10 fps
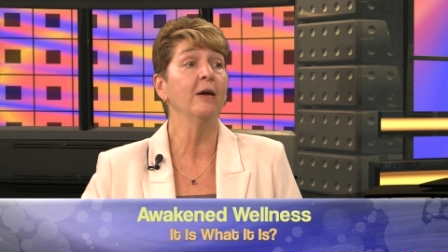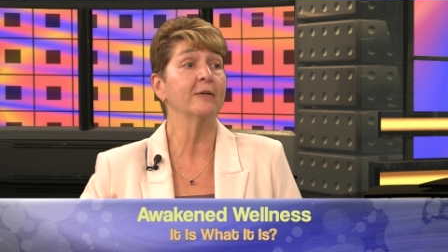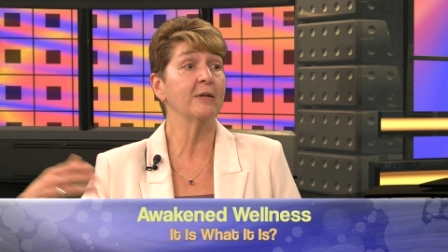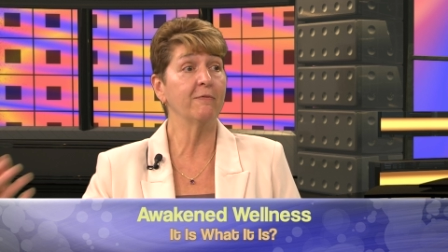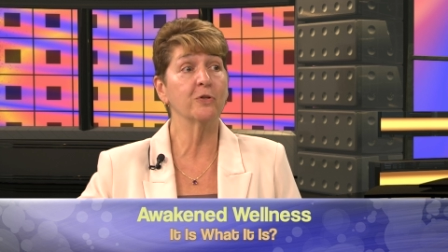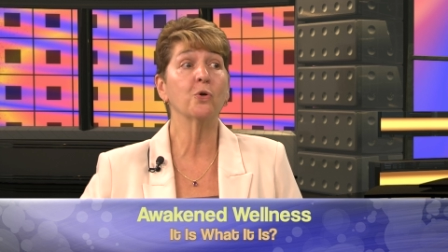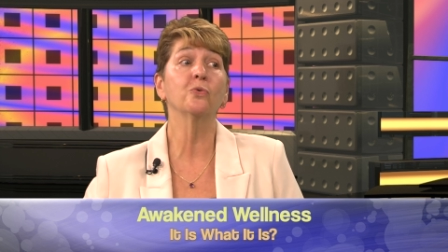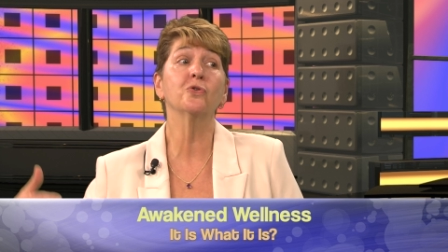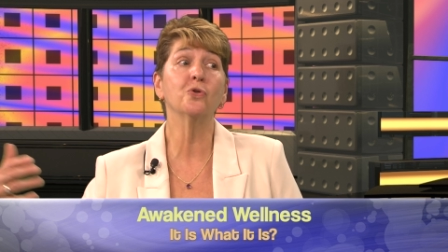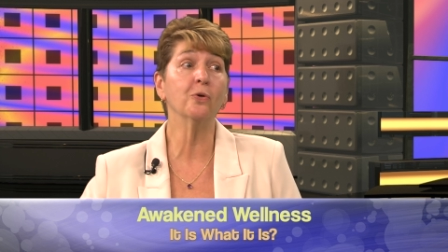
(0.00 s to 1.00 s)
because they have this
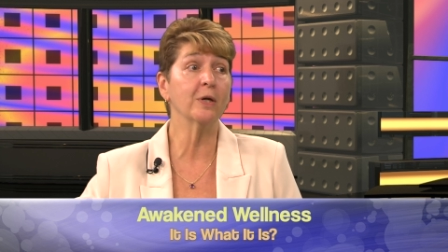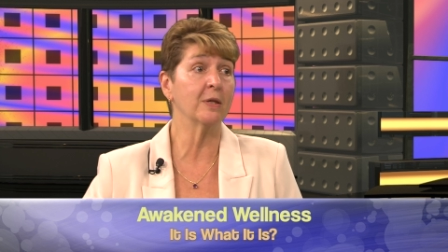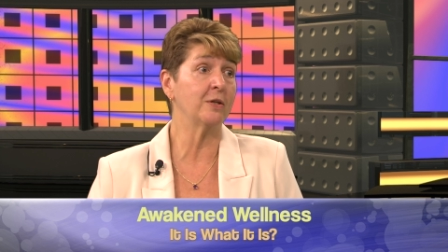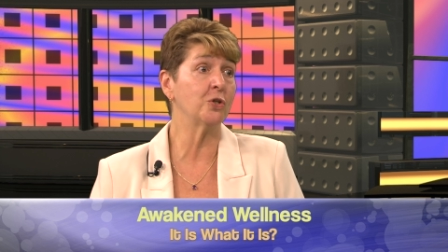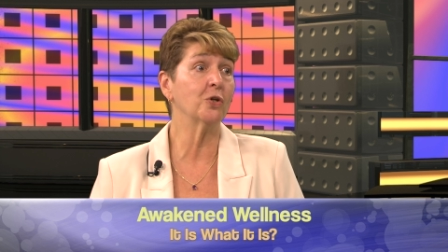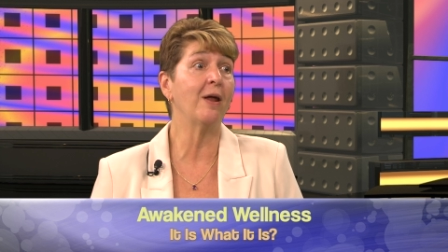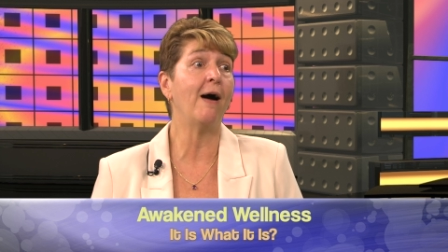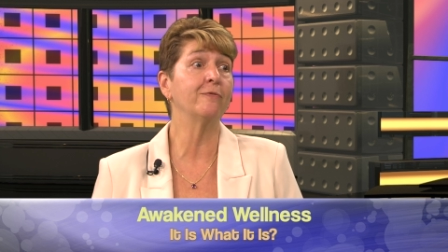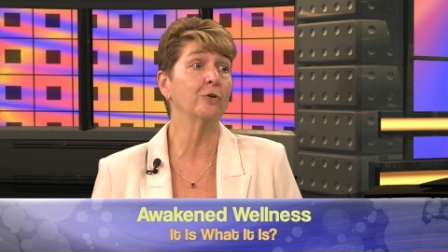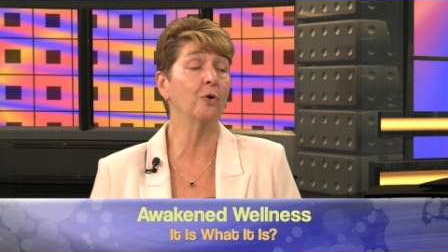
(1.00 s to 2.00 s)
whole story that they shouldn't
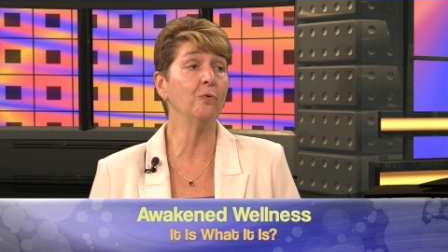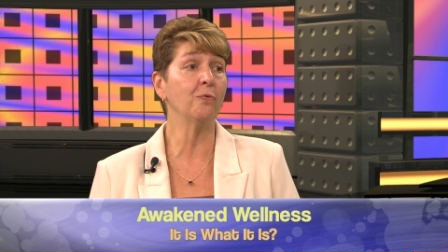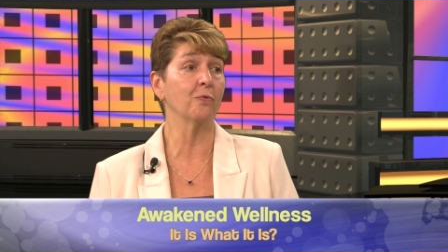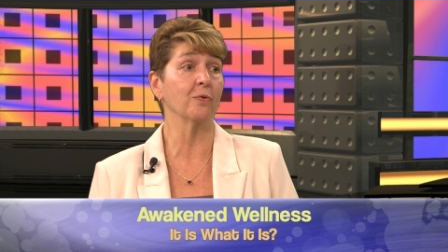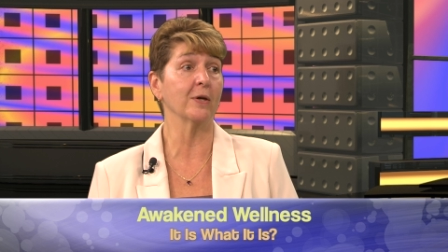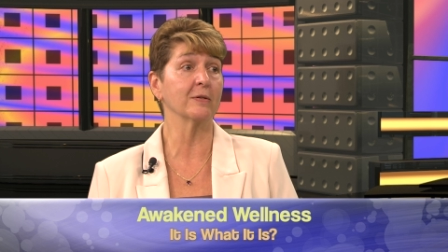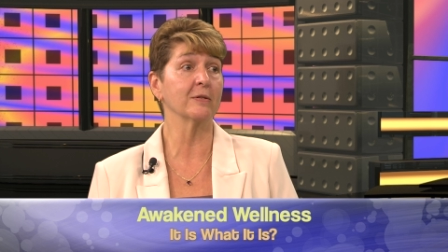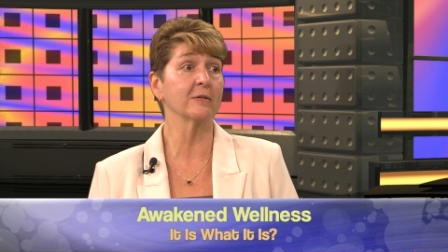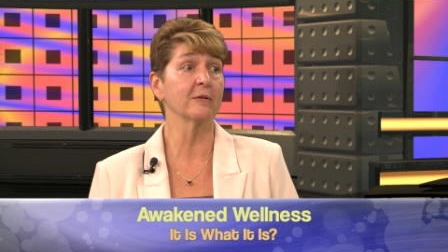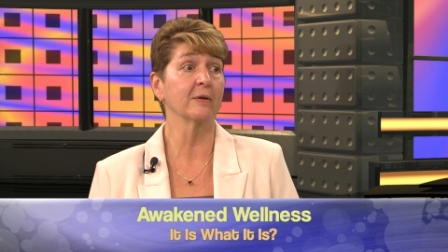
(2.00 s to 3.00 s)
have to go through
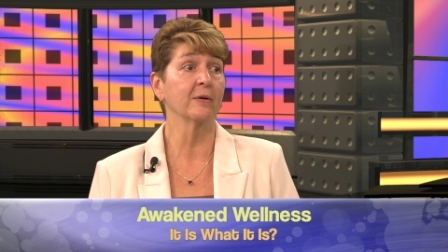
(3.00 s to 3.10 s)
this.